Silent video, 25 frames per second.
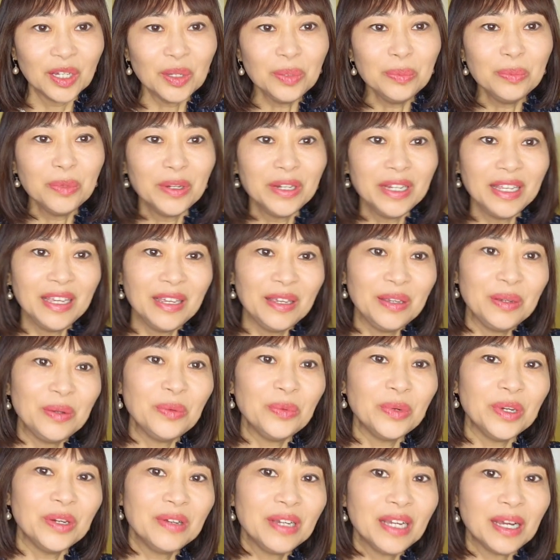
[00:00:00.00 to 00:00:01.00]
Good
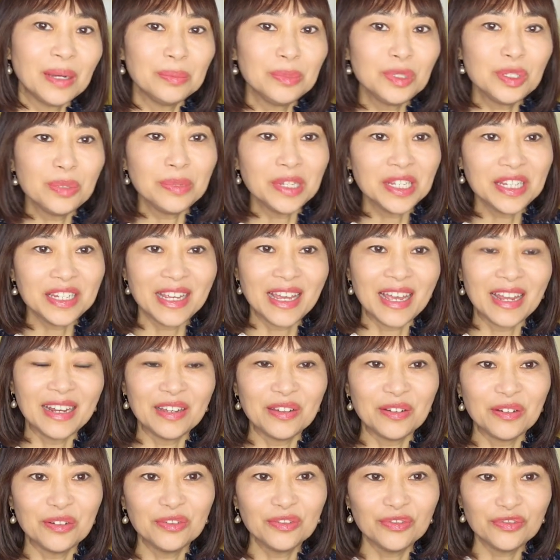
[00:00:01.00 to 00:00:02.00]
morning, welcome to my
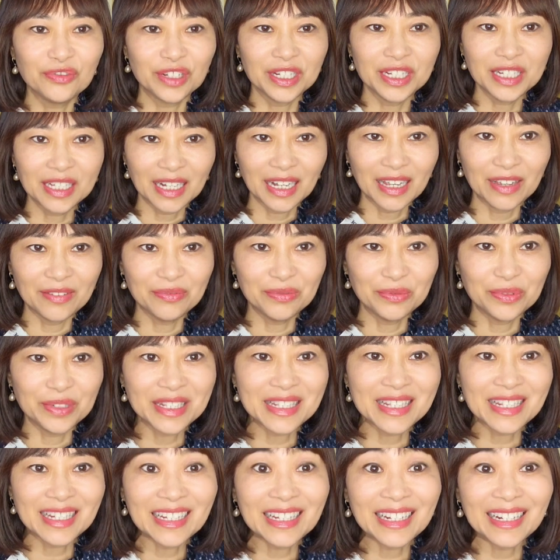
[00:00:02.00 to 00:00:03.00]
channel, Fresh Life
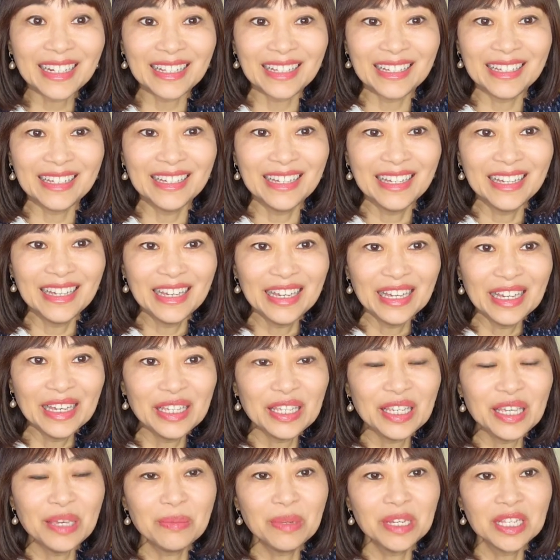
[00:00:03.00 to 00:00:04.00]
with Lily.
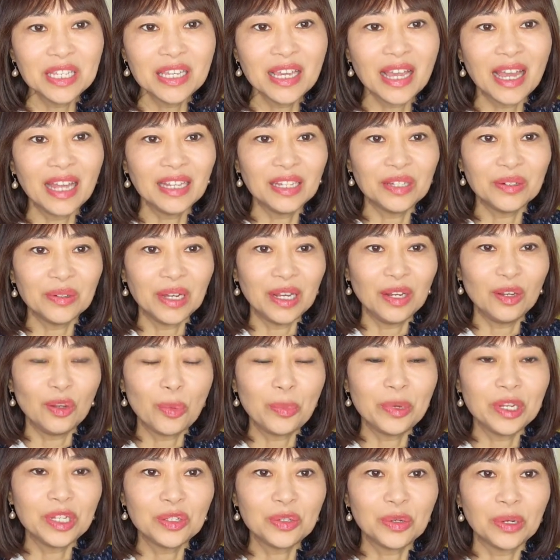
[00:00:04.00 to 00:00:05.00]
In my channel, I
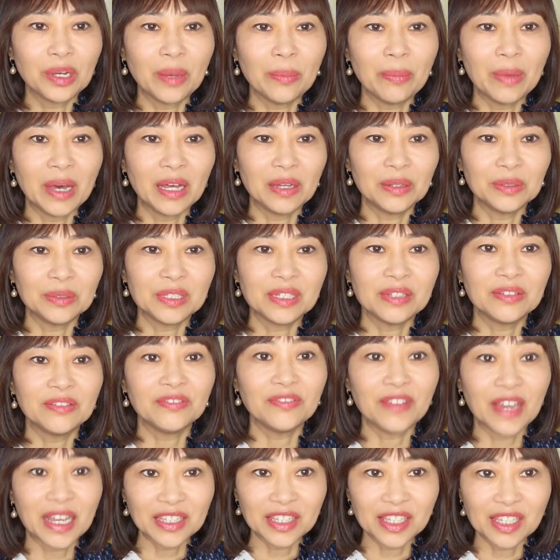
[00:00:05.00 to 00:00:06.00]
normally talk about
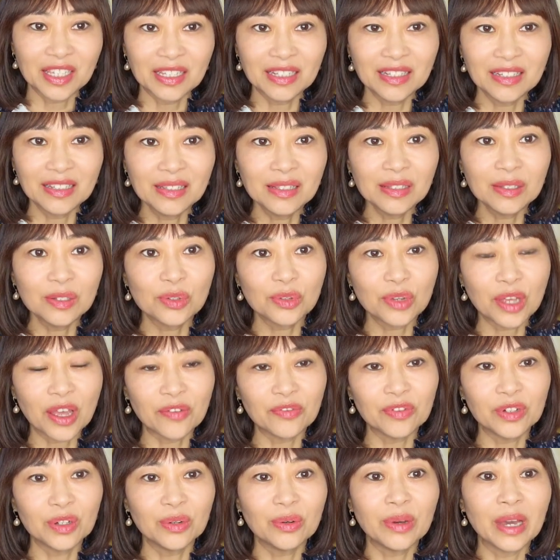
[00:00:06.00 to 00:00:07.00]
fashion,
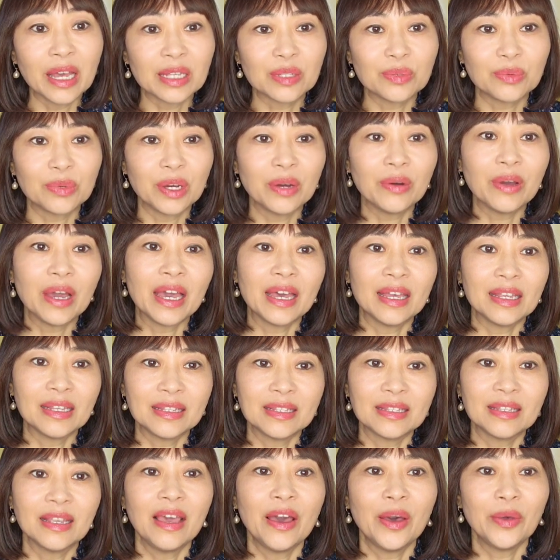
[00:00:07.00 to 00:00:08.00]
travel, as well as
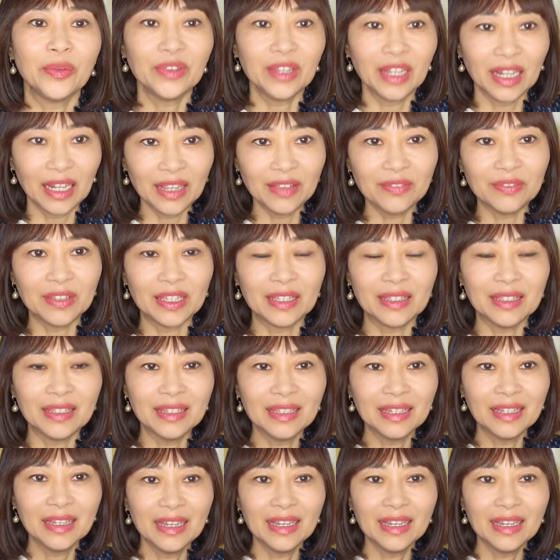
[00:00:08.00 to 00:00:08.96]
healthy living.